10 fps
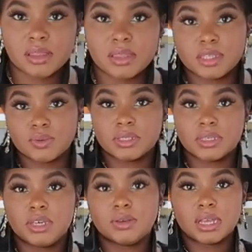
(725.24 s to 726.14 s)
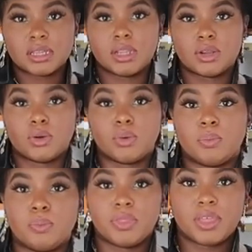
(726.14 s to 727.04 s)
I thought this was cute. It's got the
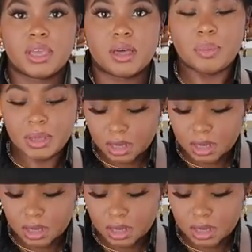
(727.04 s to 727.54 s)
little thing up